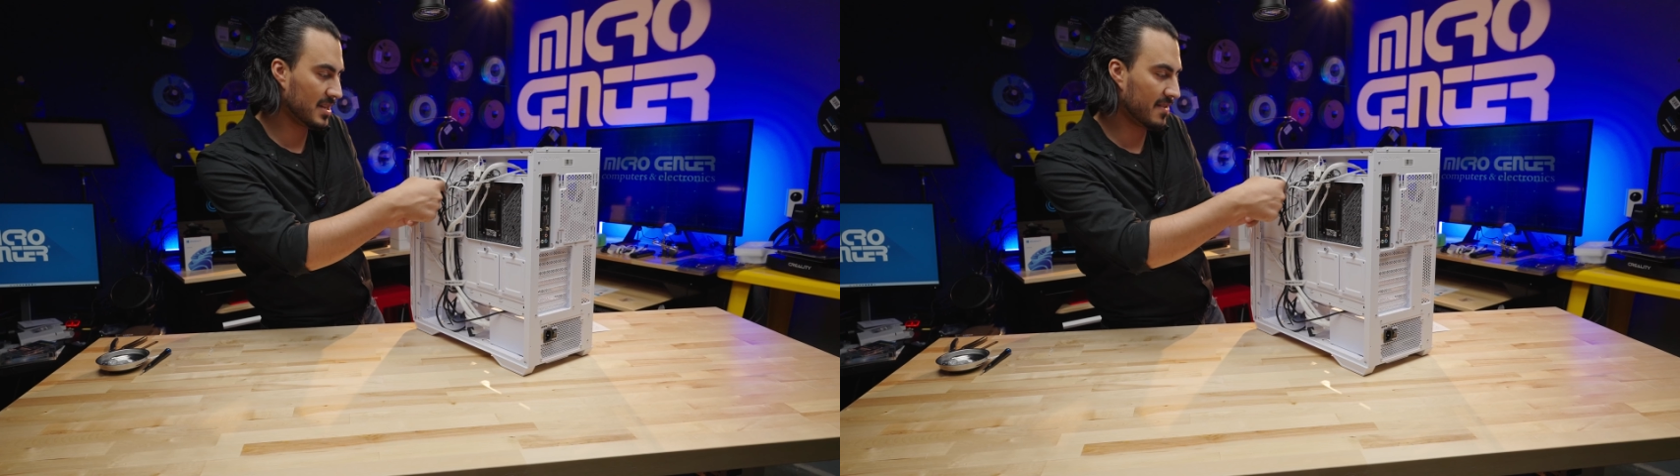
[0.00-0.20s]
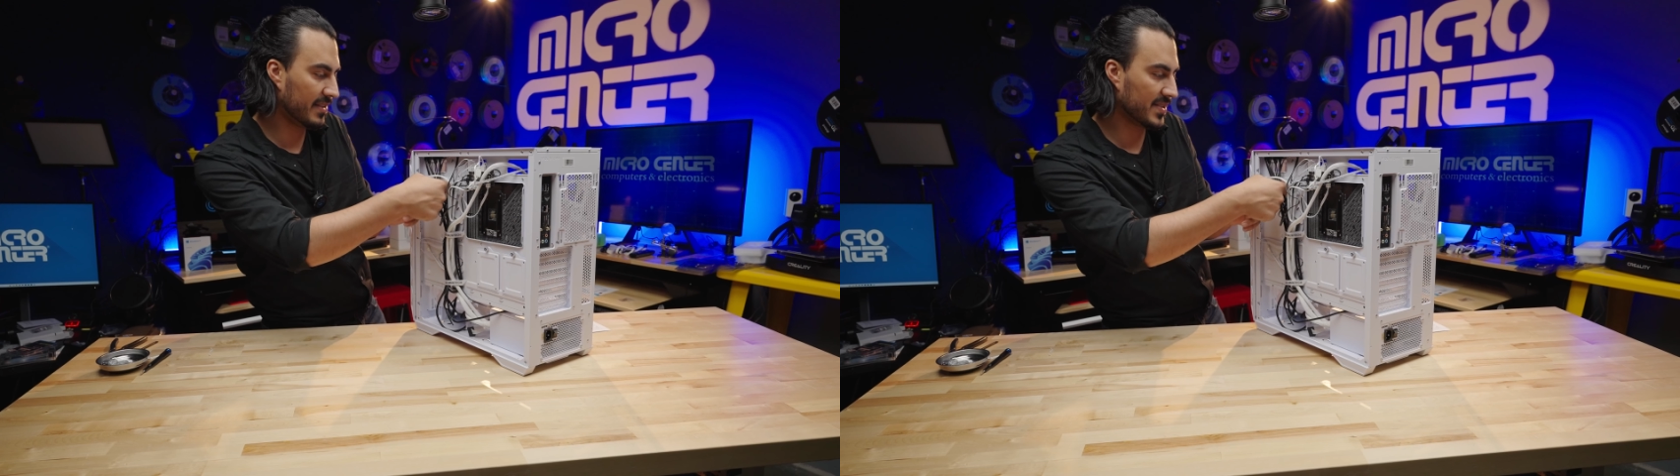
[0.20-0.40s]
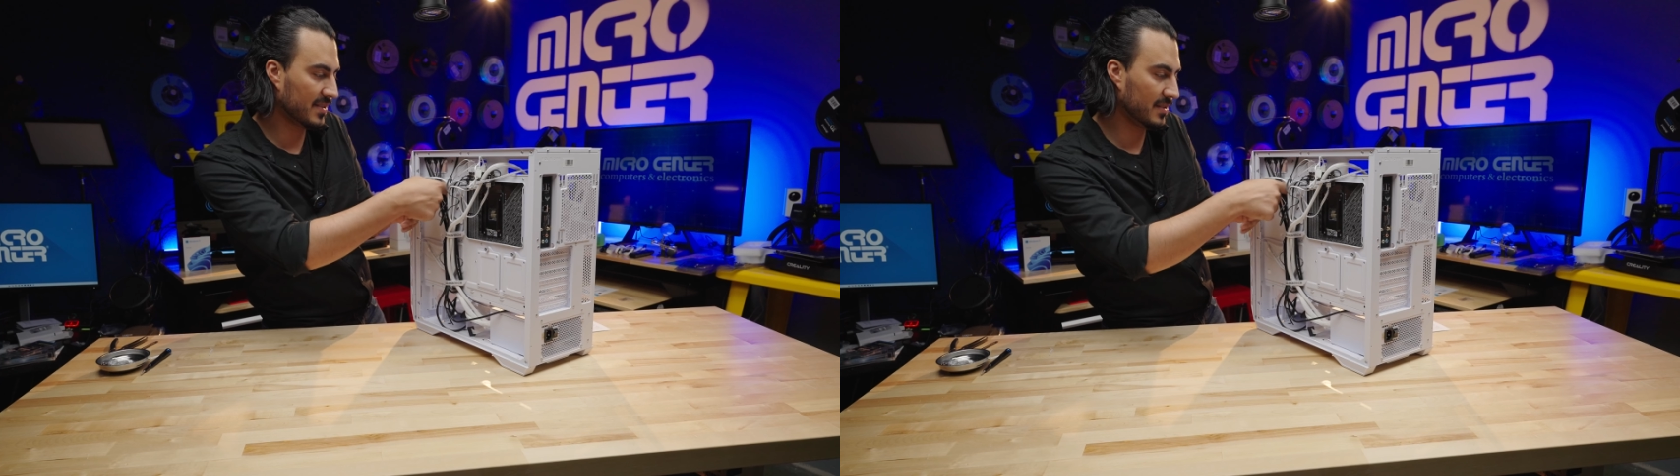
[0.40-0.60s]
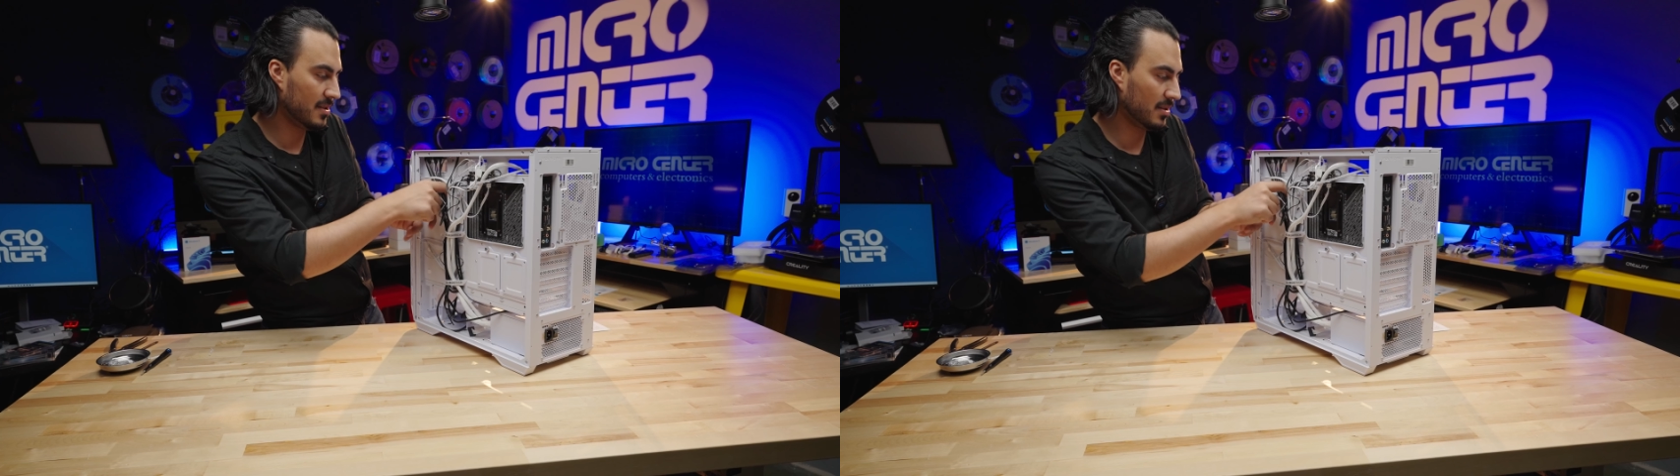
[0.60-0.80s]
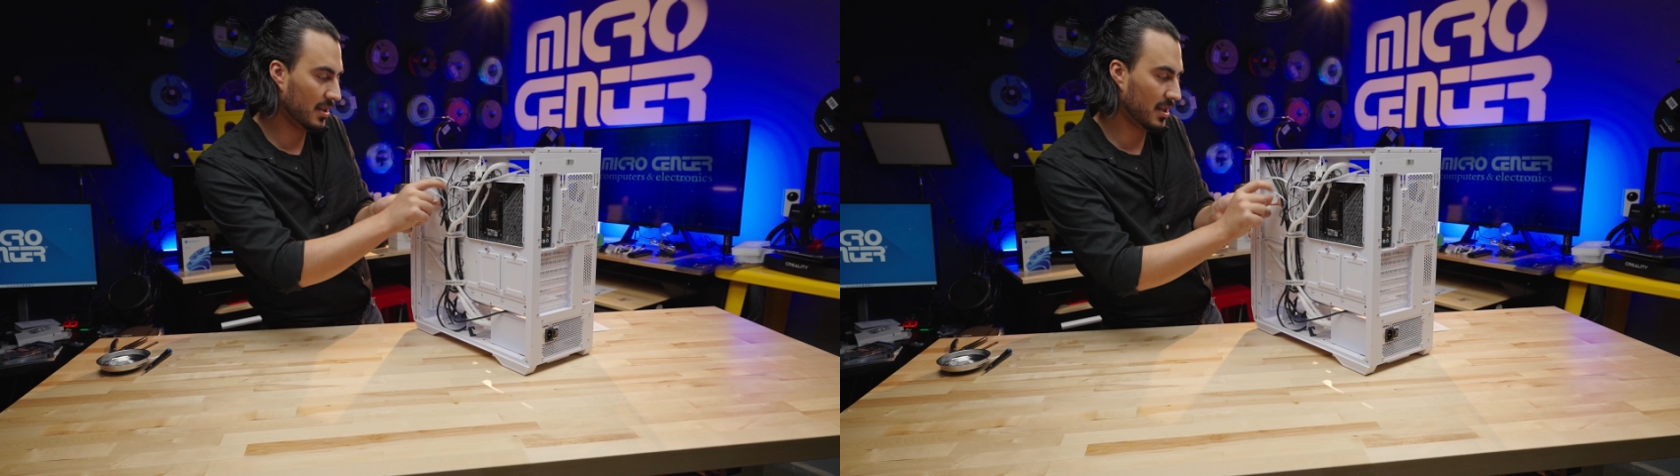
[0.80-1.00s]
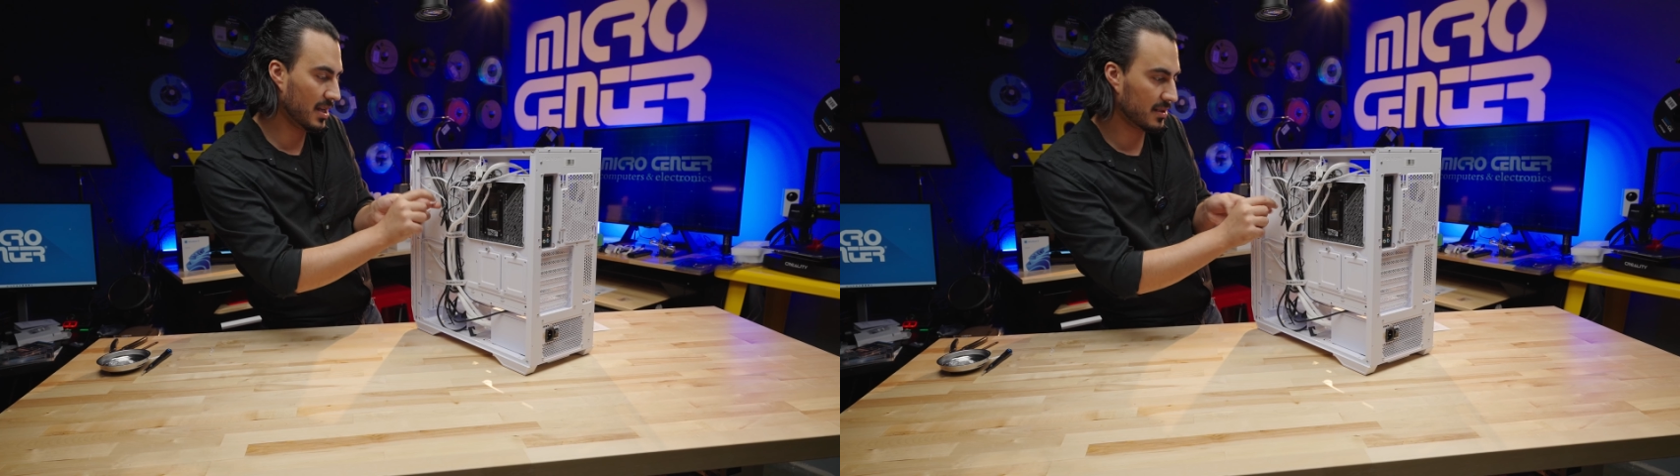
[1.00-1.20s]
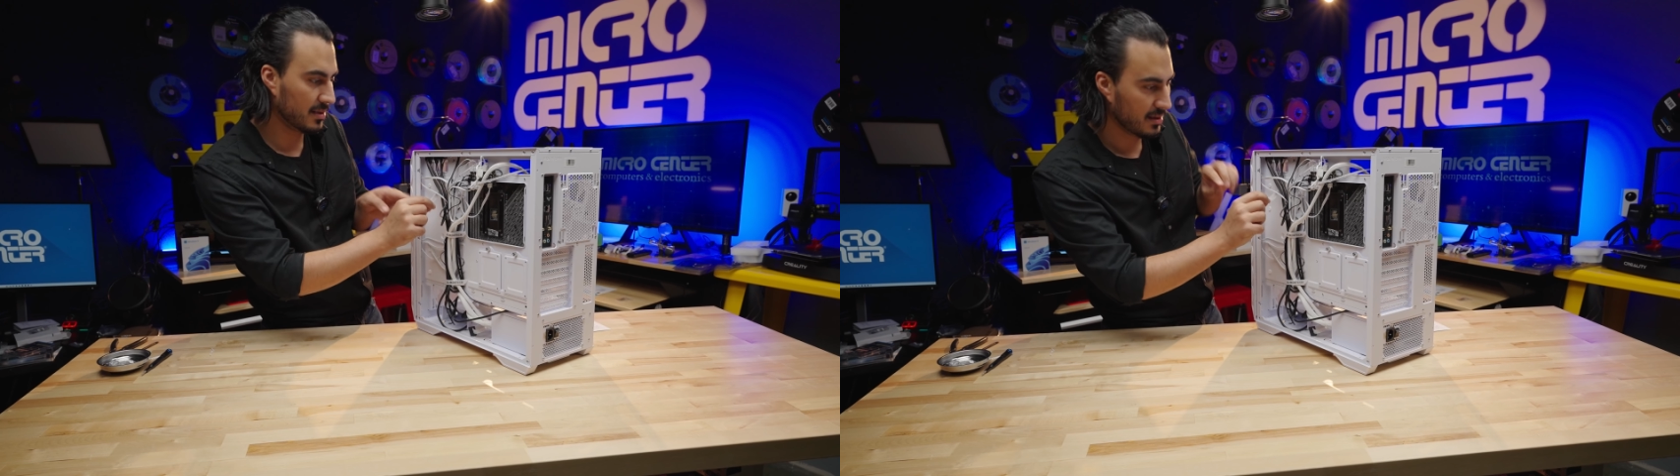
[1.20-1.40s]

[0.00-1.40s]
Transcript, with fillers: Obviously you can get